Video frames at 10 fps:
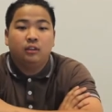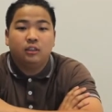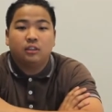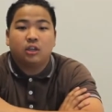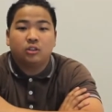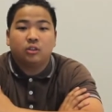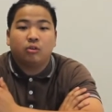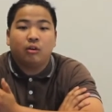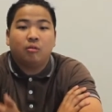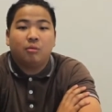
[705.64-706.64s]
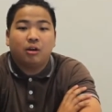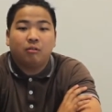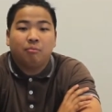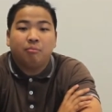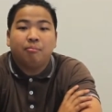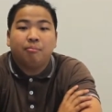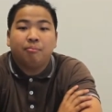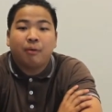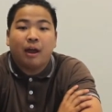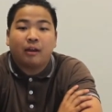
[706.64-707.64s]
This caused a great amount
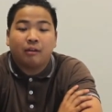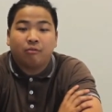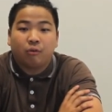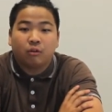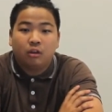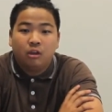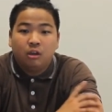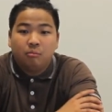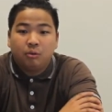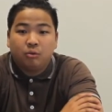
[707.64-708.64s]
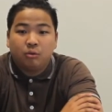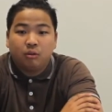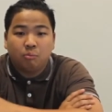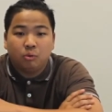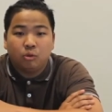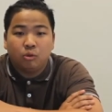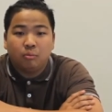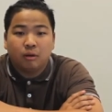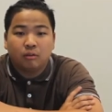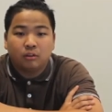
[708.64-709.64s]
of back and forth between the two
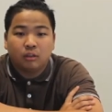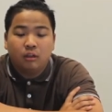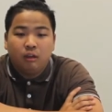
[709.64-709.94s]
barons,